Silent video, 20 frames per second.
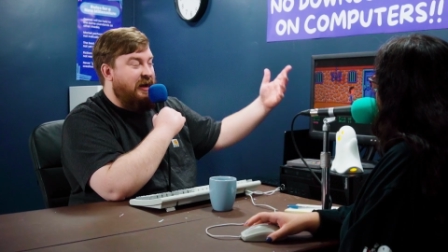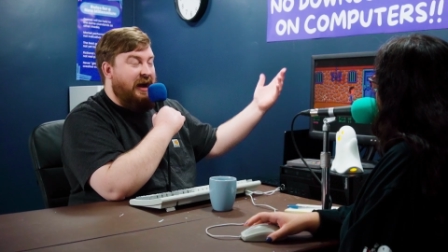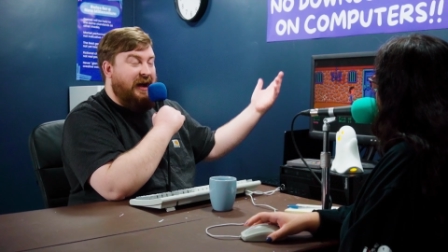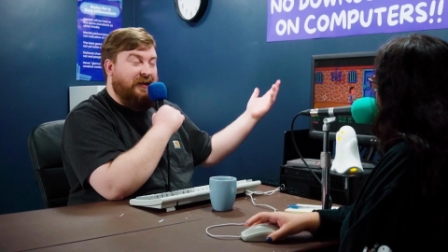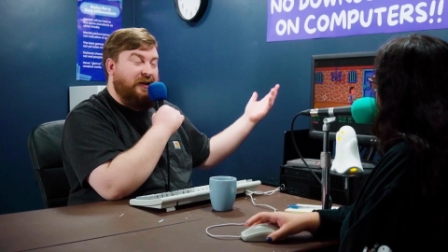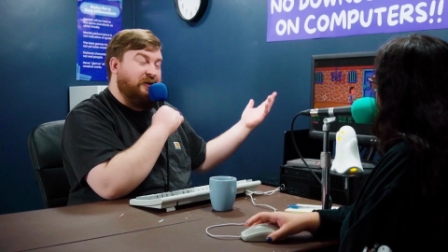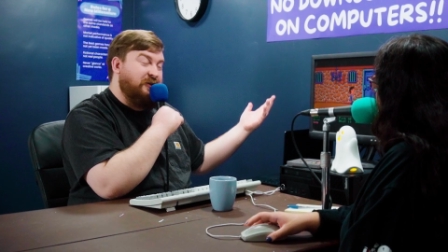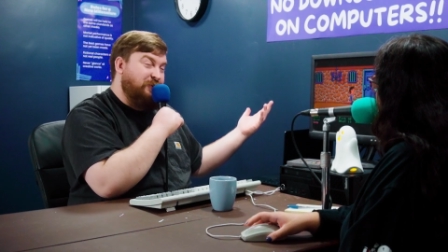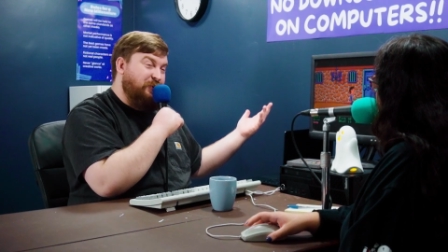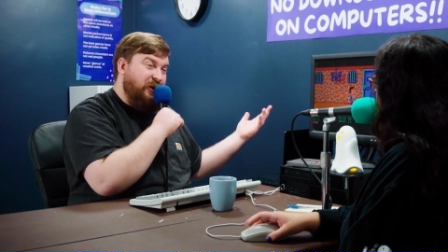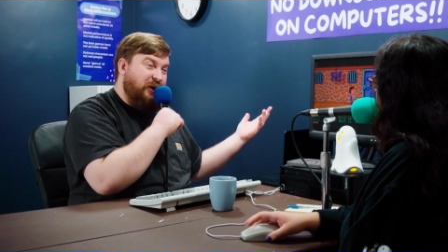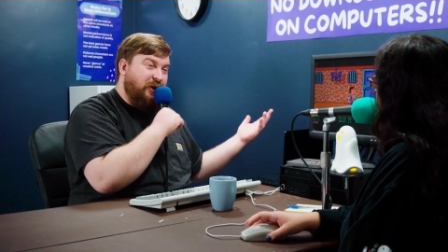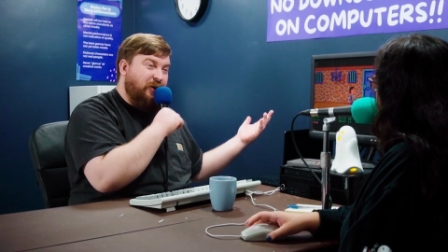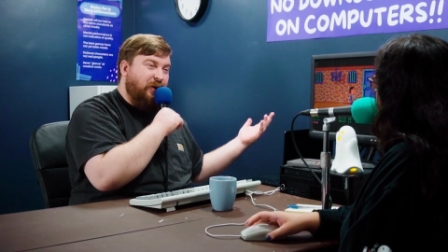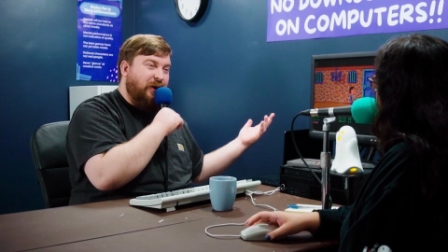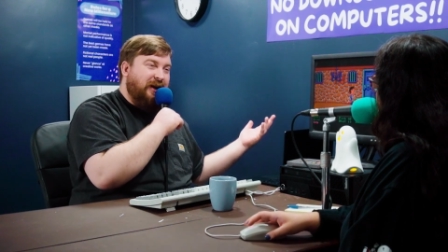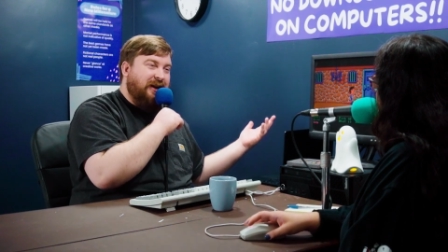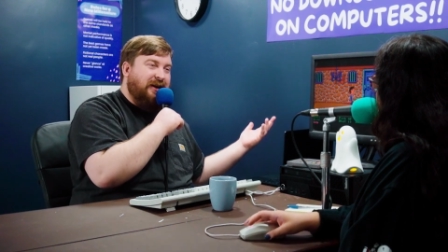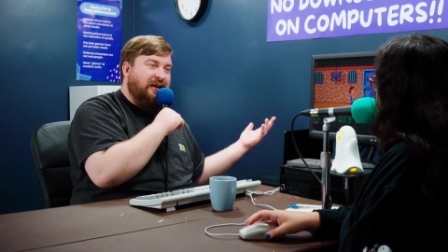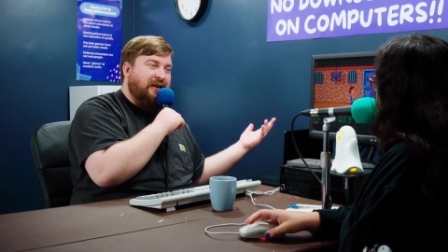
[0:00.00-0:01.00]
And that was pretty
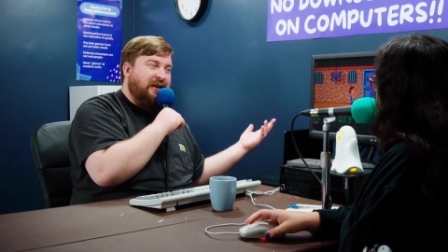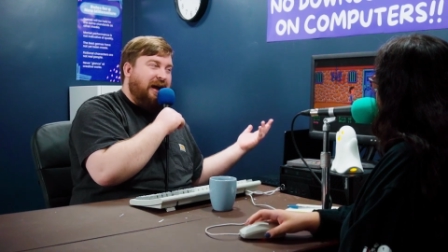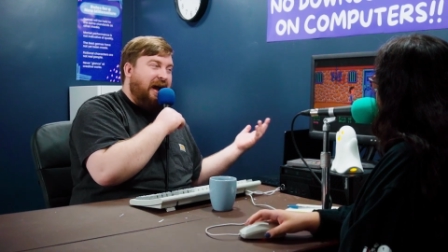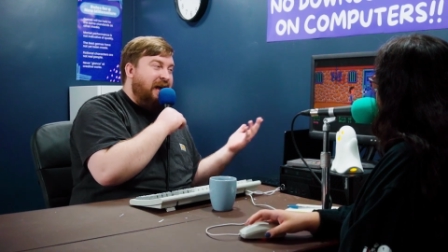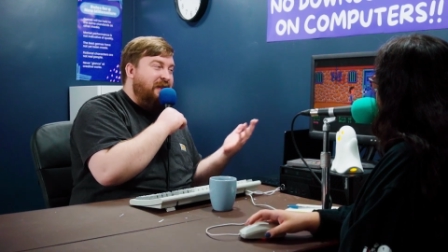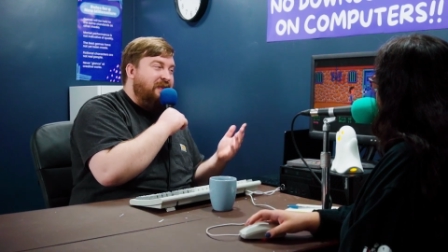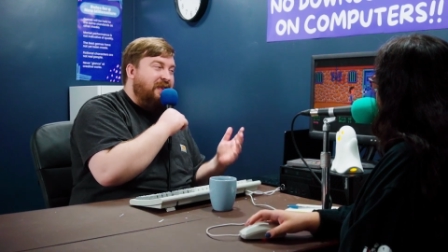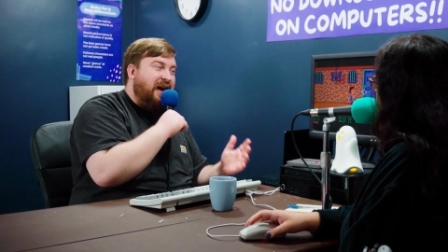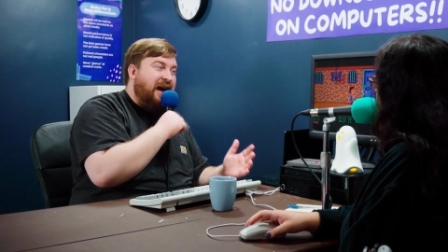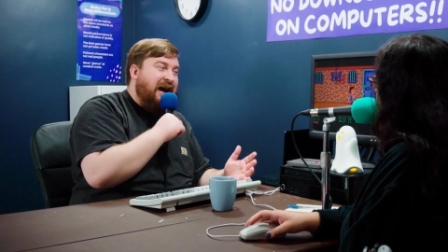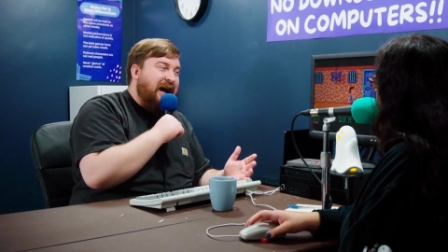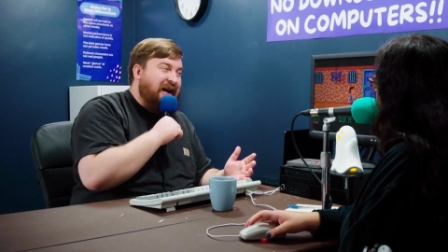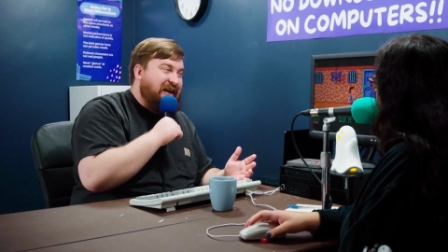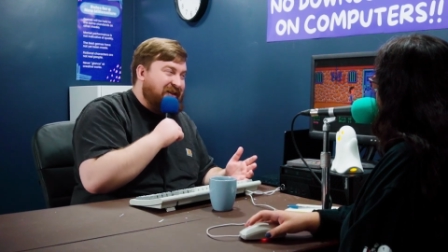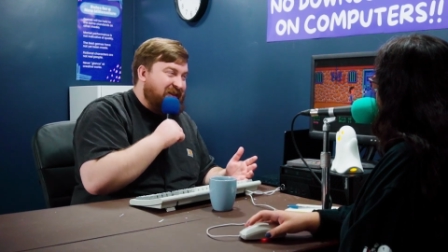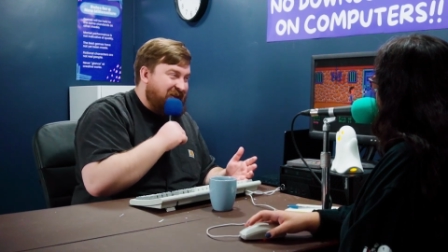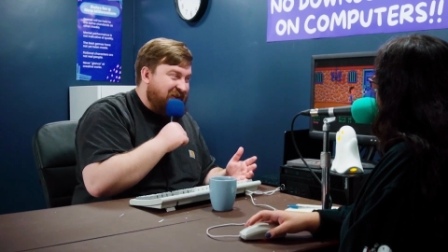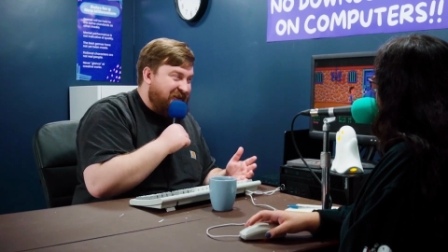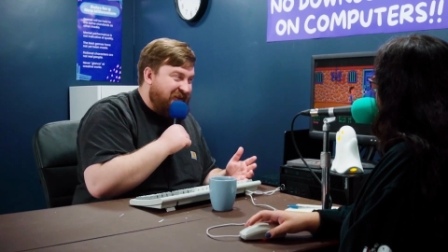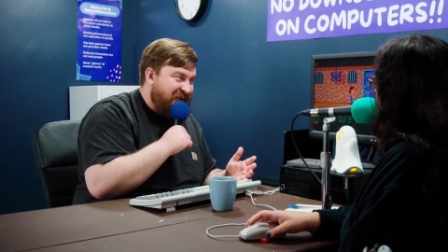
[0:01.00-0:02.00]
quick. And
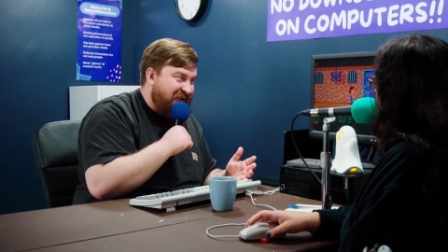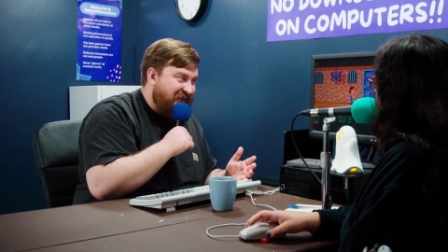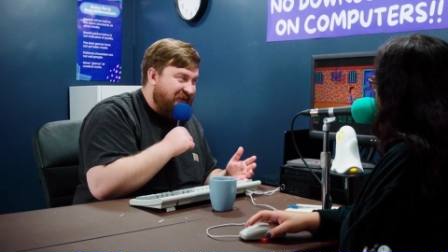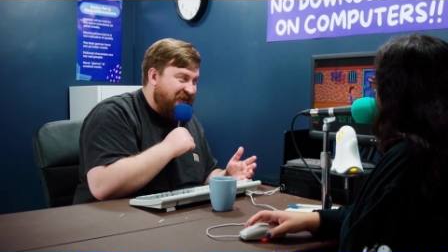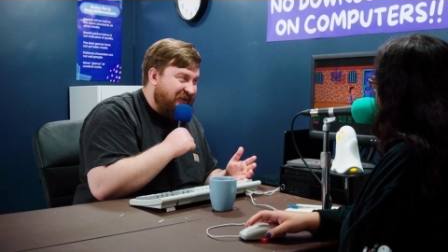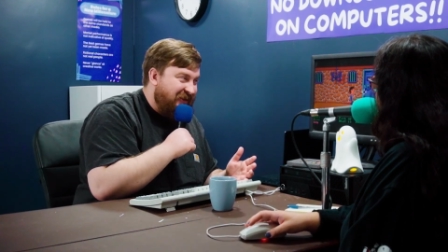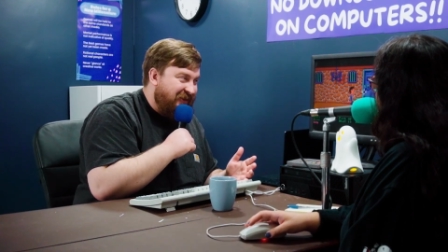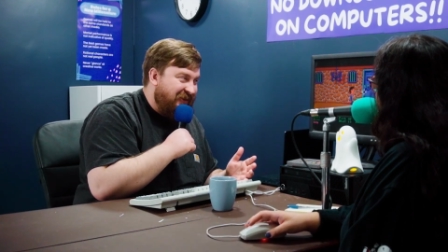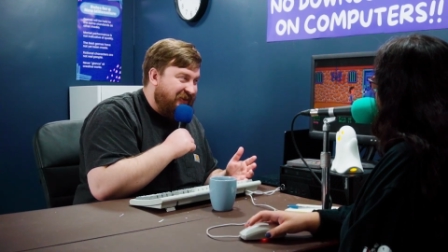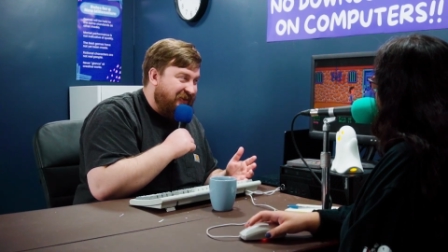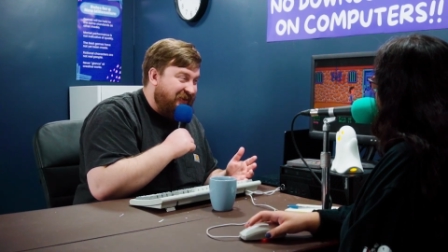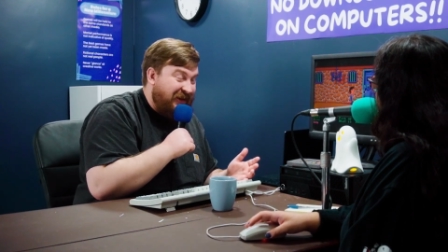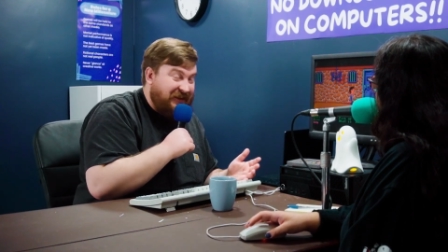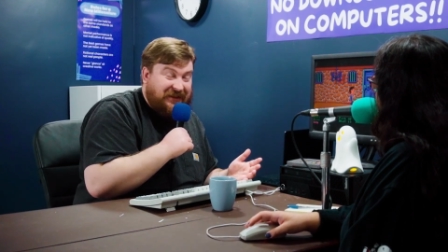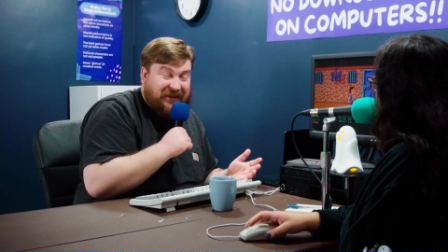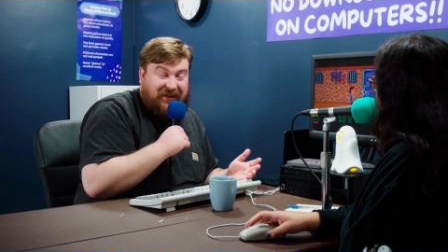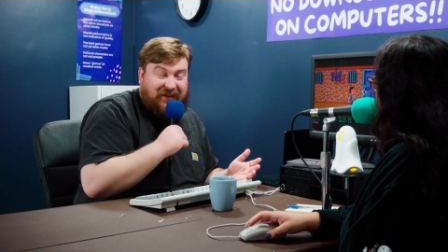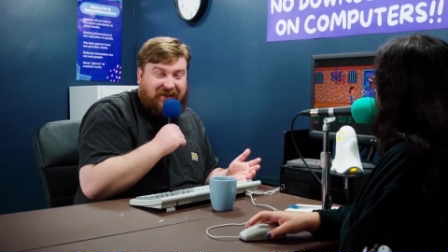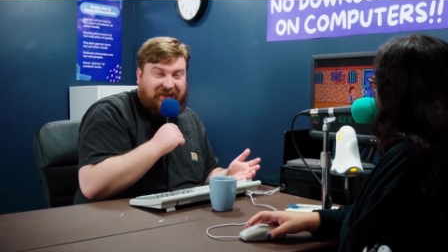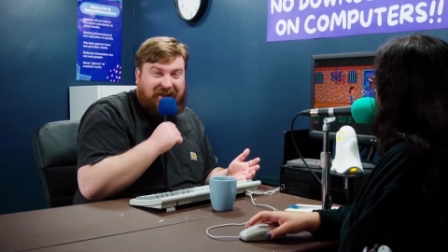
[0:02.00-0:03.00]
that's
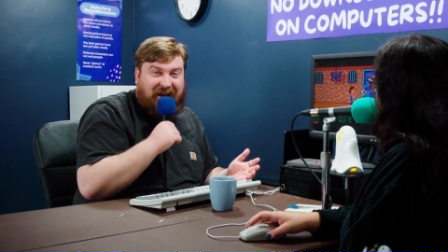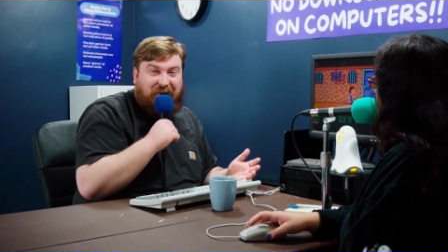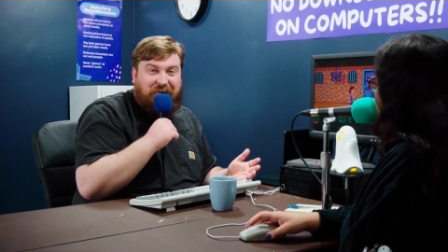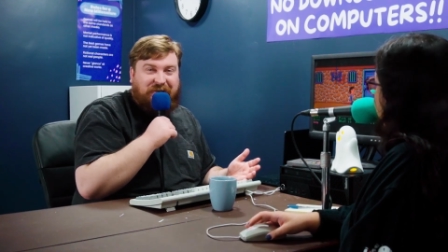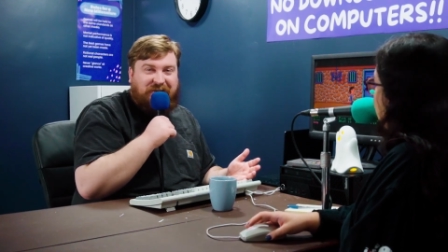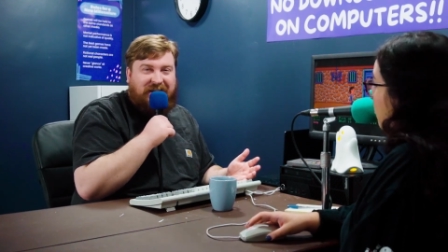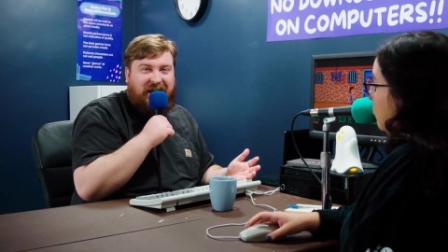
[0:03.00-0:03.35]
it. That was